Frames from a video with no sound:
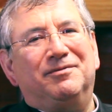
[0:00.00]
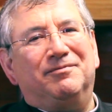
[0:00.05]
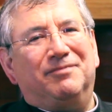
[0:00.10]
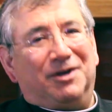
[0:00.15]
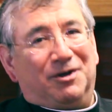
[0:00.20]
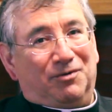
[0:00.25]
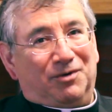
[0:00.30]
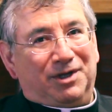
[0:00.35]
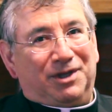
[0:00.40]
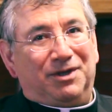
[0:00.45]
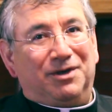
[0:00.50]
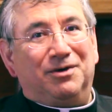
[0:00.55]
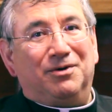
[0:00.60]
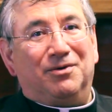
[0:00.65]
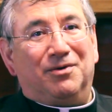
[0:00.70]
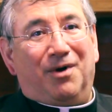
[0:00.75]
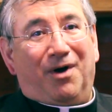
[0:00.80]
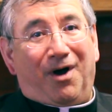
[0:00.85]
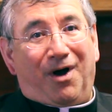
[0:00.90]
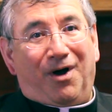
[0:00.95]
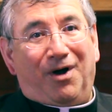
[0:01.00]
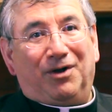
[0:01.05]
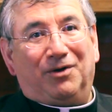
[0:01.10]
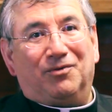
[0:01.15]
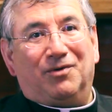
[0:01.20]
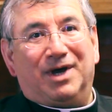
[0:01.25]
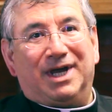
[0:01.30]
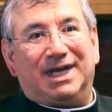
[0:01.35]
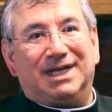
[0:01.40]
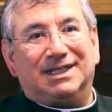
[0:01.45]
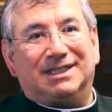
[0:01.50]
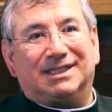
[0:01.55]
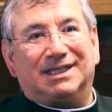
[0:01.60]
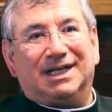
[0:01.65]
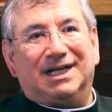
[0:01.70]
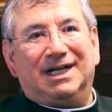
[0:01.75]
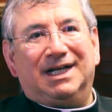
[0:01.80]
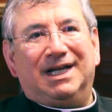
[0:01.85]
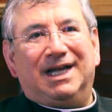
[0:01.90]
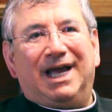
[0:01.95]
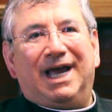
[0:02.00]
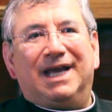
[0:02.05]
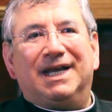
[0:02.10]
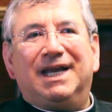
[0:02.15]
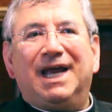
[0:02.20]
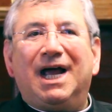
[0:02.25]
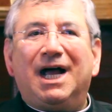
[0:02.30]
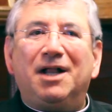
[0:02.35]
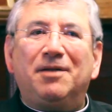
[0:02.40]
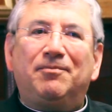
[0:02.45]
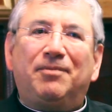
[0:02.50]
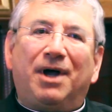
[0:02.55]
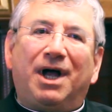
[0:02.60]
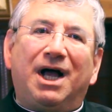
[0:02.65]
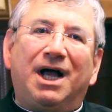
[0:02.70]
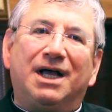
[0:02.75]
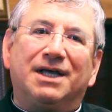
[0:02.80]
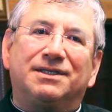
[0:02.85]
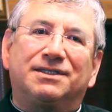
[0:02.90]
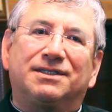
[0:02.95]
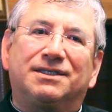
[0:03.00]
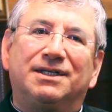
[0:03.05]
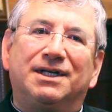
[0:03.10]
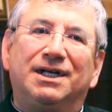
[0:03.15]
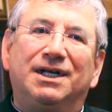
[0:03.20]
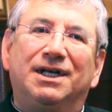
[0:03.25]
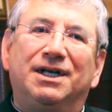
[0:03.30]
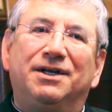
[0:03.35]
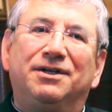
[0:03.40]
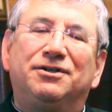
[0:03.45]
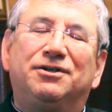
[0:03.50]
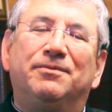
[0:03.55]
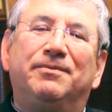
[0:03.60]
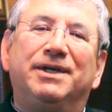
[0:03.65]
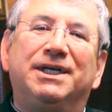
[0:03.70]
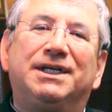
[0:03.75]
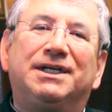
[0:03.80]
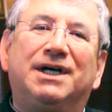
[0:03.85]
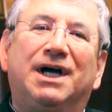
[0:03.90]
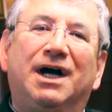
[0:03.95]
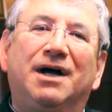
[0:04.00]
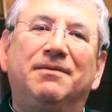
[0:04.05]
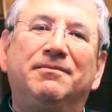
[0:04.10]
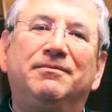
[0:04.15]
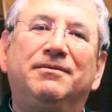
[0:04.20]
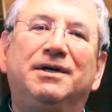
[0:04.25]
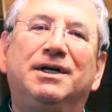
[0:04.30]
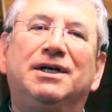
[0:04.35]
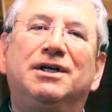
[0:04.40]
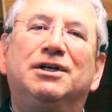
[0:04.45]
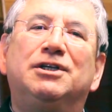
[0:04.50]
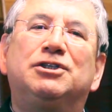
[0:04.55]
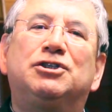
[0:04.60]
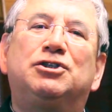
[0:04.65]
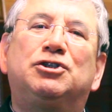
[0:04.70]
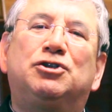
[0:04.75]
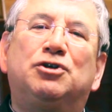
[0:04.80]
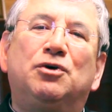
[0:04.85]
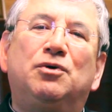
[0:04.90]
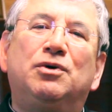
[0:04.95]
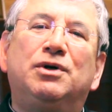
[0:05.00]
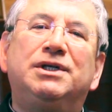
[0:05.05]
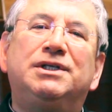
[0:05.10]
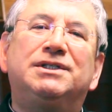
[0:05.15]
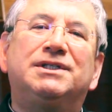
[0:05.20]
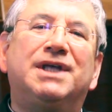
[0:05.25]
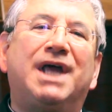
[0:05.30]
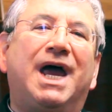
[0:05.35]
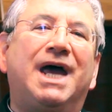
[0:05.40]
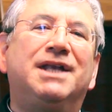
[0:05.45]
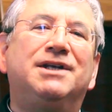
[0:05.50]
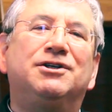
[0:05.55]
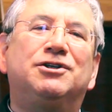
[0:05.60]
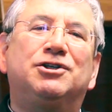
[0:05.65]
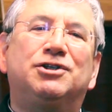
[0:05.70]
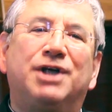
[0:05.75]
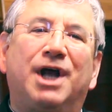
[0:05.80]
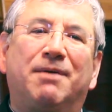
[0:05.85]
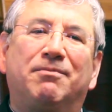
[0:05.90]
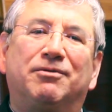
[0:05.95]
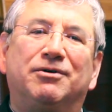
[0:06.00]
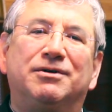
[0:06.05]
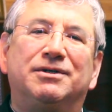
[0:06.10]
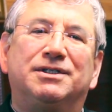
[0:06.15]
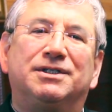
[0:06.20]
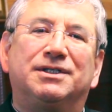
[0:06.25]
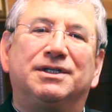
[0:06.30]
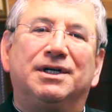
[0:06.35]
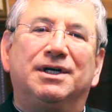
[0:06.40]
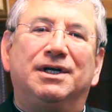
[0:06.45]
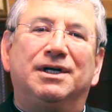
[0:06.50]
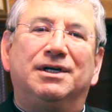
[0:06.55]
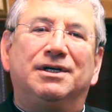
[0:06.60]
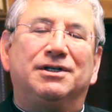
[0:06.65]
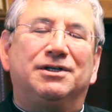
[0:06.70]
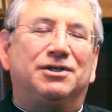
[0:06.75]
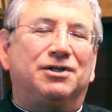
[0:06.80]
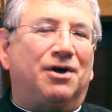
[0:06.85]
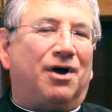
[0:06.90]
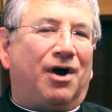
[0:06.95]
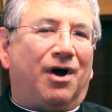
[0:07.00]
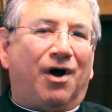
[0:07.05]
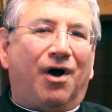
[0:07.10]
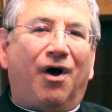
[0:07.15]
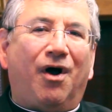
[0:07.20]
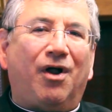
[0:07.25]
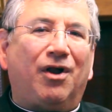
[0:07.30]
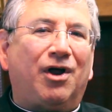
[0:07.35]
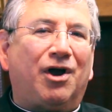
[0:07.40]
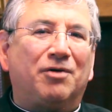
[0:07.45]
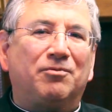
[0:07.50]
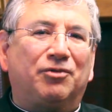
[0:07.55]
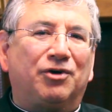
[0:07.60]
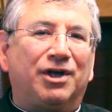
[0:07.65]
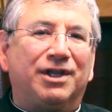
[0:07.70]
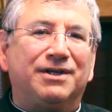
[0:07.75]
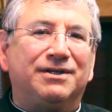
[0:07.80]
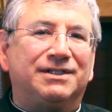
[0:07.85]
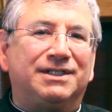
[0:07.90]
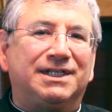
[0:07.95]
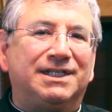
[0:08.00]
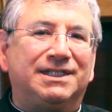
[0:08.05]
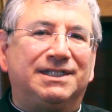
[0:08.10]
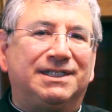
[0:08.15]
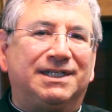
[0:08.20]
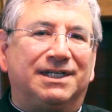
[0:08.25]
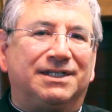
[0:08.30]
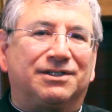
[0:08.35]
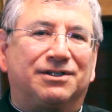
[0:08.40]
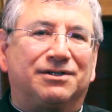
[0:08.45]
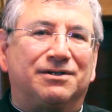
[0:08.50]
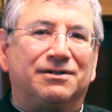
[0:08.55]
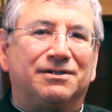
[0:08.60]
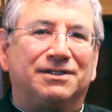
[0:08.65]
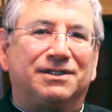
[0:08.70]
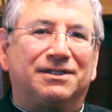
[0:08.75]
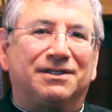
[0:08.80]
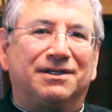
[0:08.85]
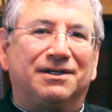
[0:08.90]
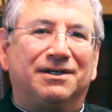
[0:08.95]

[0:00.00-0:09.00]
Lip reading: be with you always, and help us to become stewards and shepherds to all our brothers and sisters.